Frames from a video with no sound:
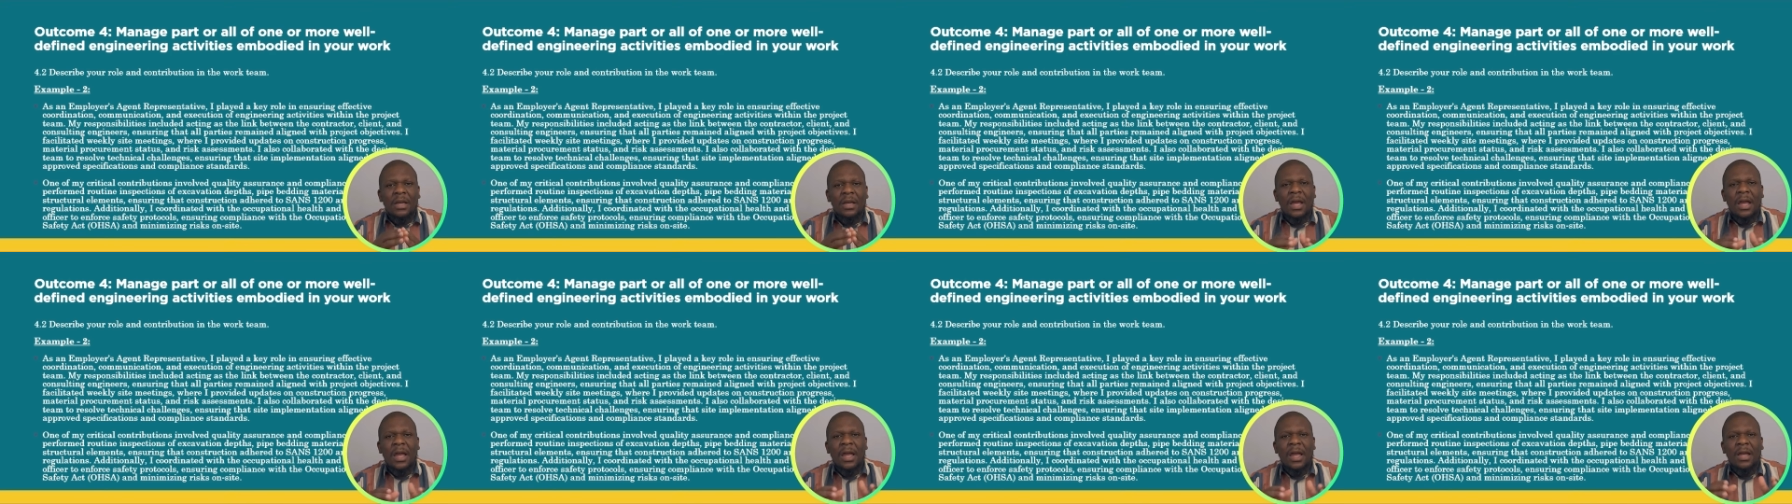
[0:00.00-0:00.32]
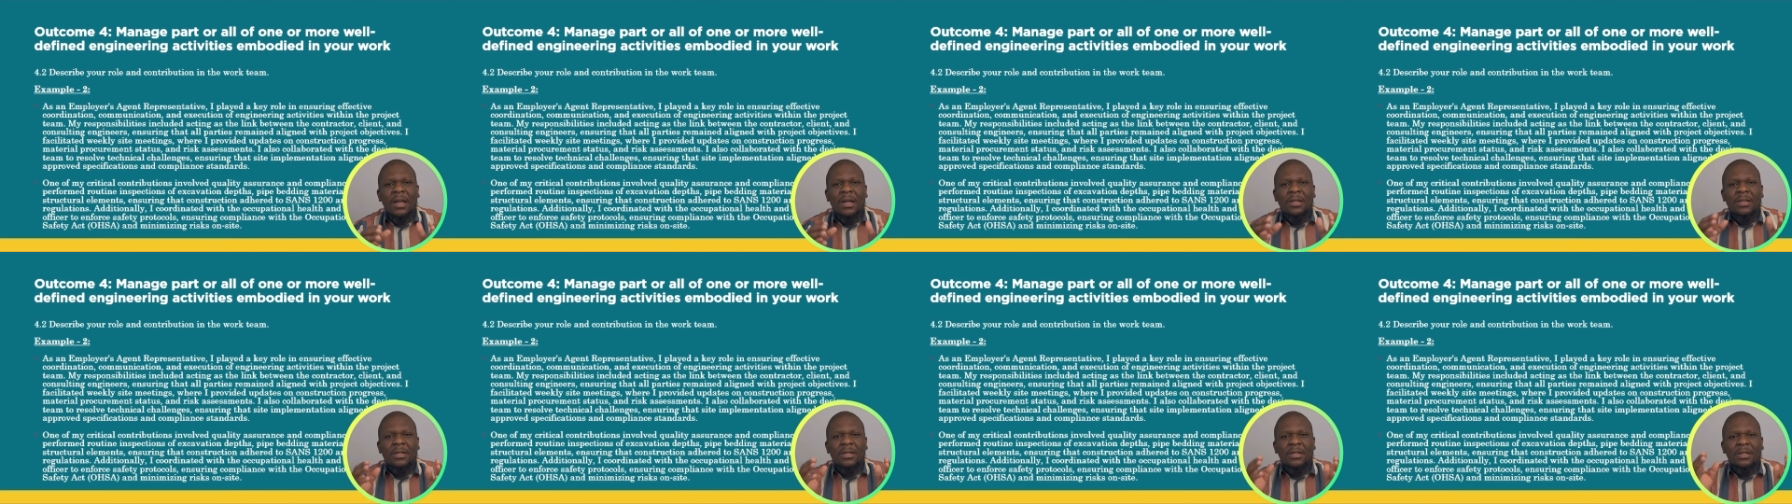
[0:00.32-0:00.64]

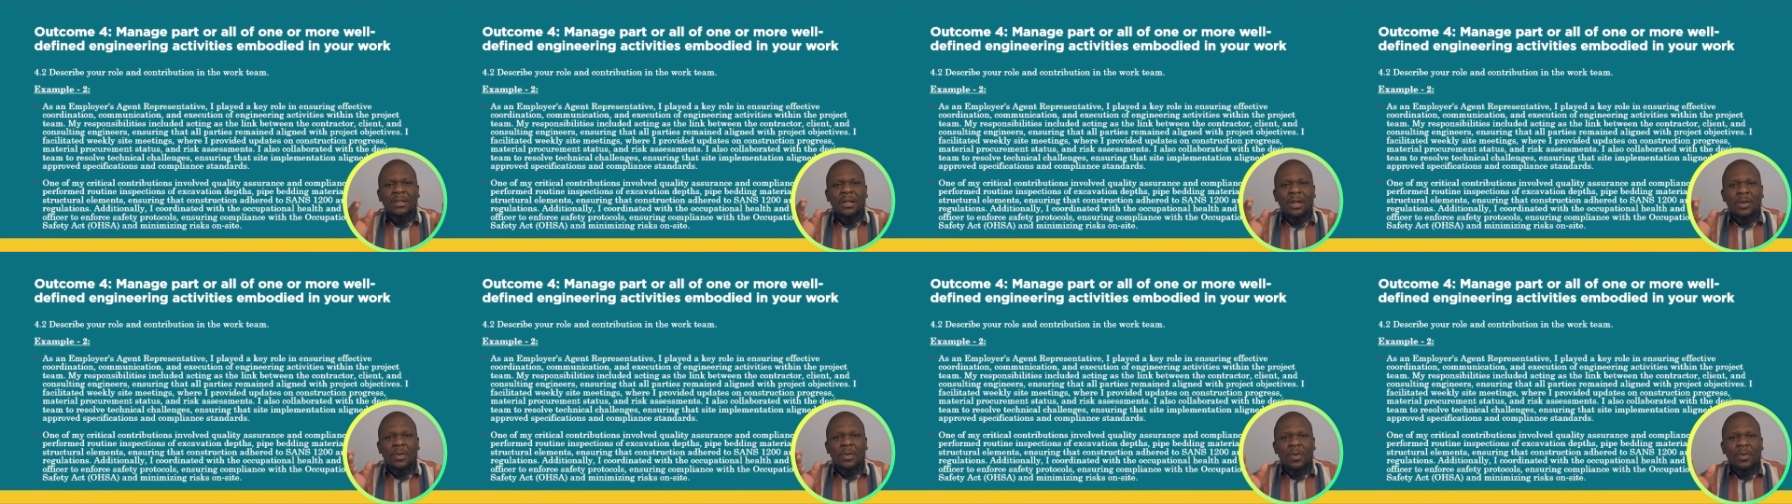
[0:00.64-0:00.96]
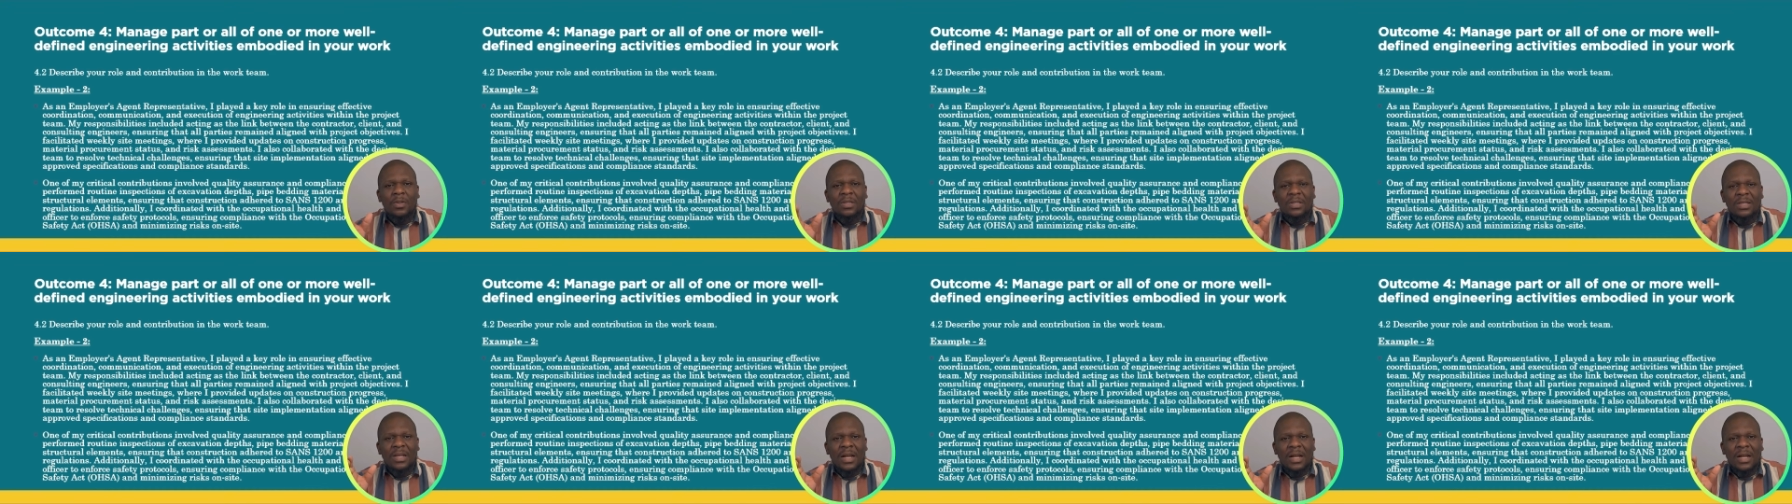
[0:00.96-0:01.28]
and the
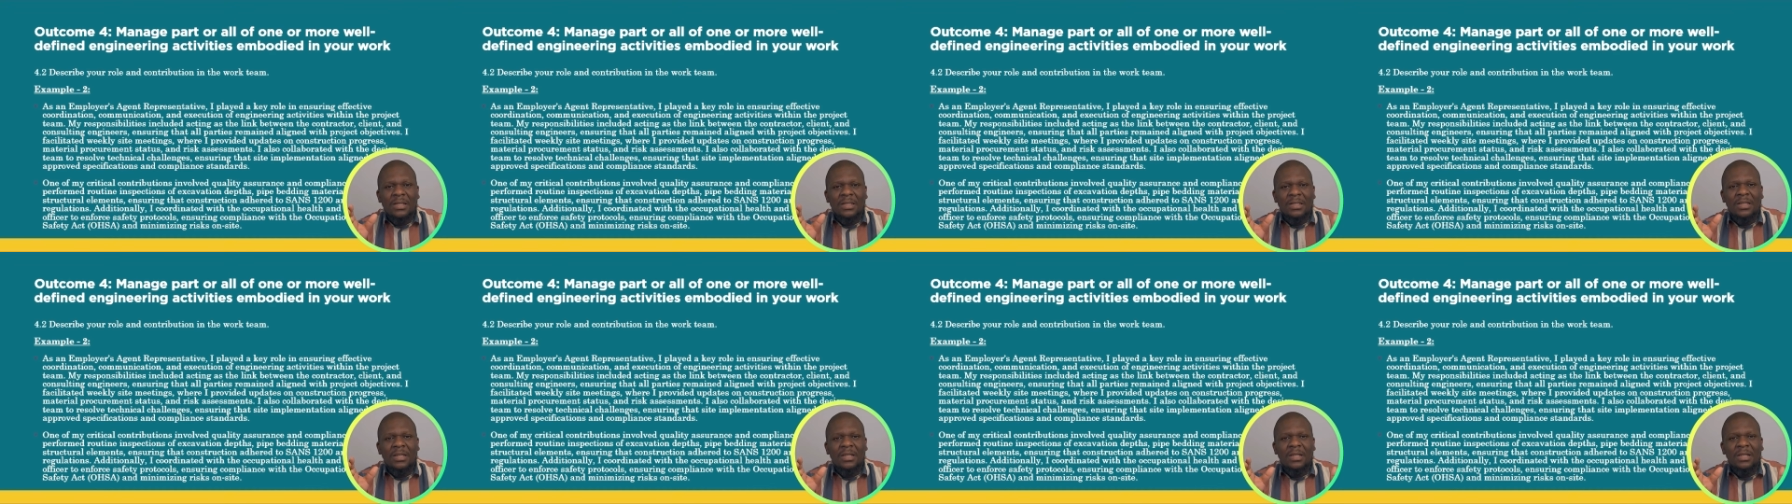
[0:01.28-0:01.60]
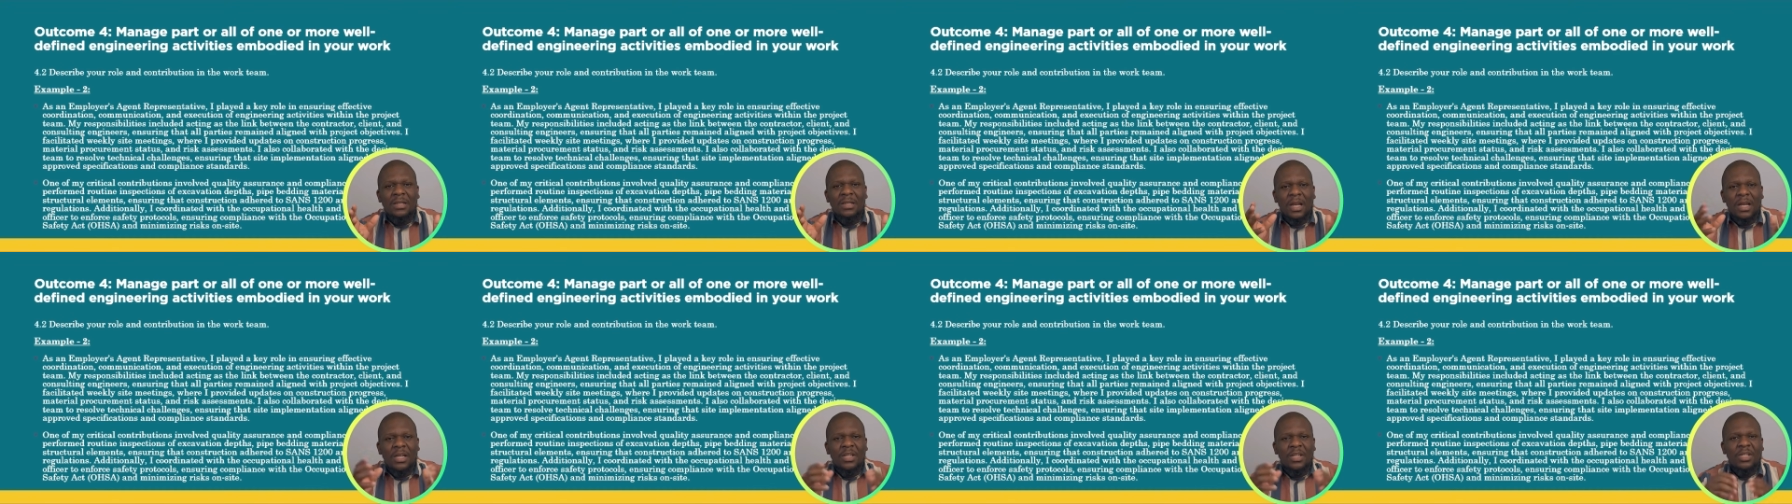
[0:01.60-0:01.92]

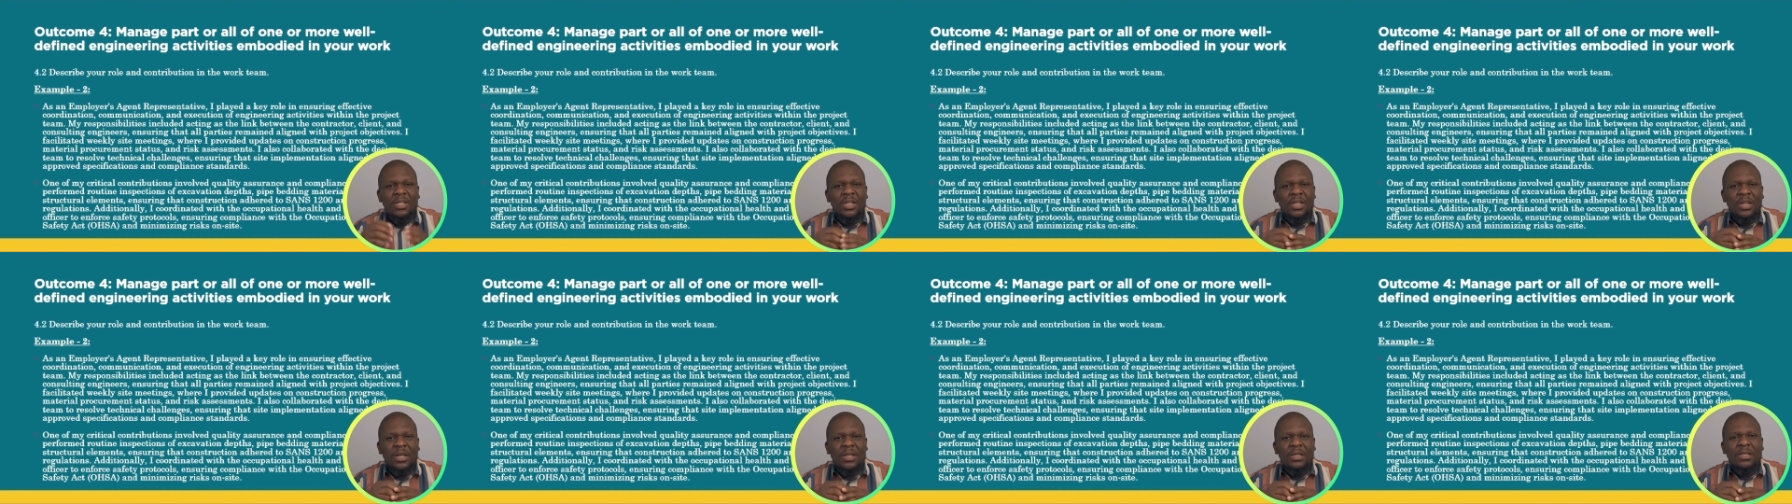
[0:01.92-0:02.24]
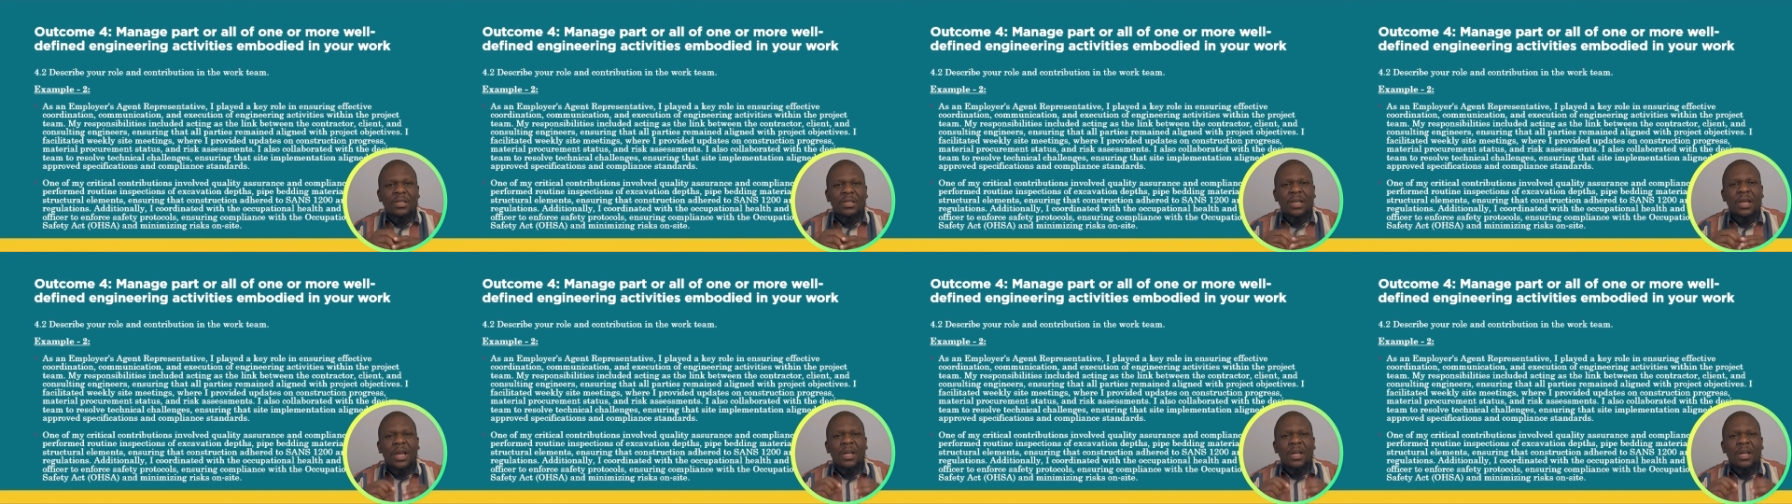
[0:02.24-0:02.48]
consulting engineers,